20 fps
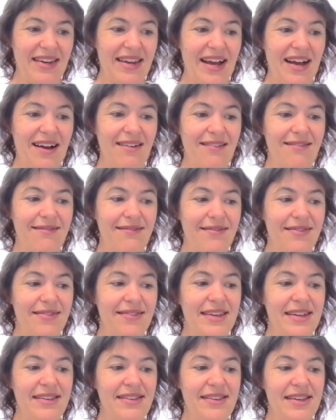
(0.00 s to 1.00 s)
Now,
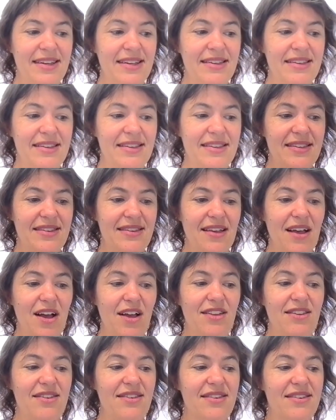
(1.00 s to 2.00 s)
this is
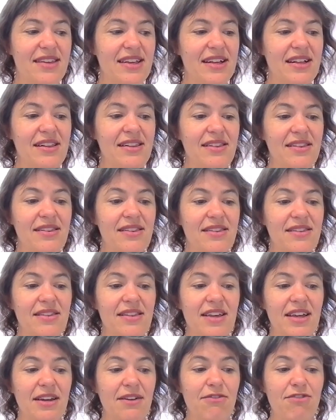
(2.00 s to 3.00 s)
still
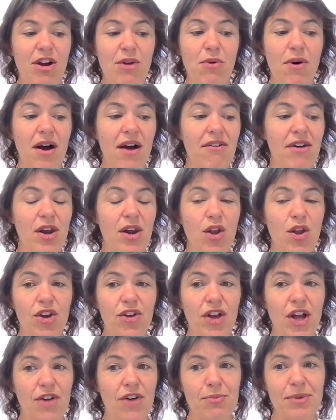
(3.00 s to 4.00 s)
going to require a lot
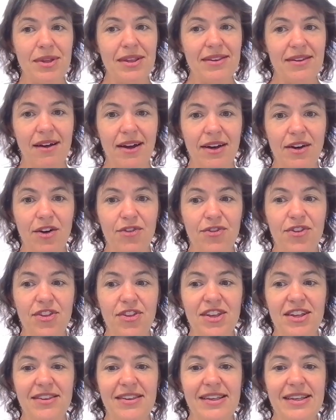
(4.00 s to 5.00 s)
of government sign-off. So
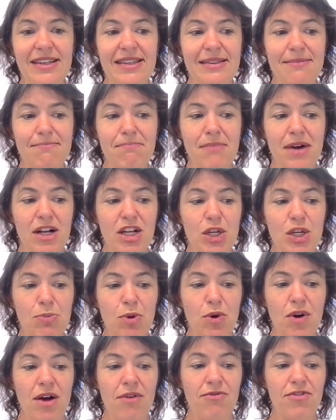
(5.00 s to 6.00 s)
this is much
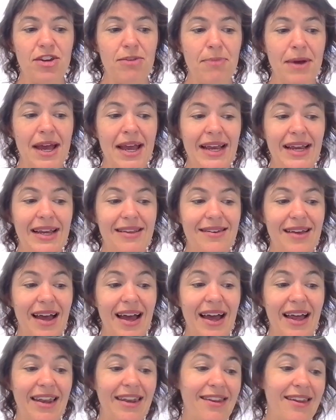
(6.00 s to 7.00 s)
more up for debate,
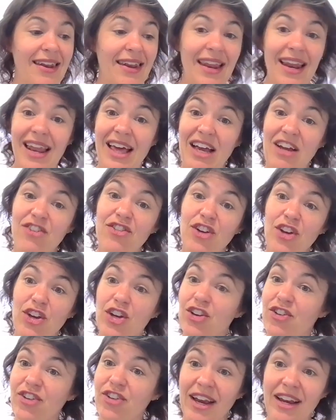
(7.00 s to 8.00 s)
and an election
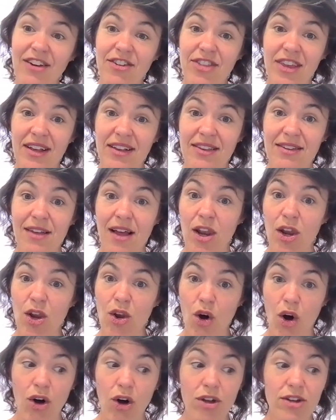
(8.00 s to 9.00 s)
could change things a
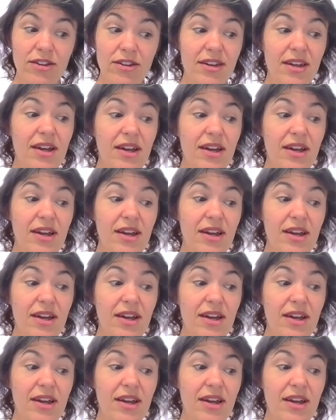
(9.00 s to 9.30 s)
lot.